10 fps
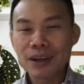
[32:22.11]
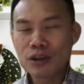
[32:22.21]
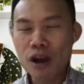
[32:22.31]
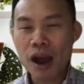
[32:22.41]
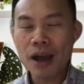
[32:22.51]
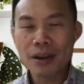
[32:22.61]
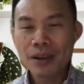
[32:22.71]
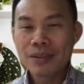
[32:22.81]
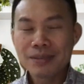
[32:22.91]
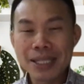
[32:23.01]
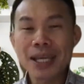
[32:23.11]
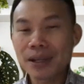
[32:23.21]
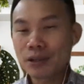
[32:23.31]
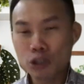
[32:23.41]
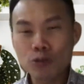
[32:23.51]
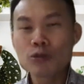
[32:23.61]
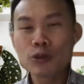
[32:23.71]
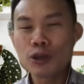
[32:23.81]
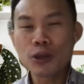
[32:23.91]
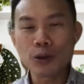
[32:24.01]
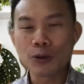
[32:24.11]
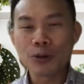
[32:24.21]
God did through you,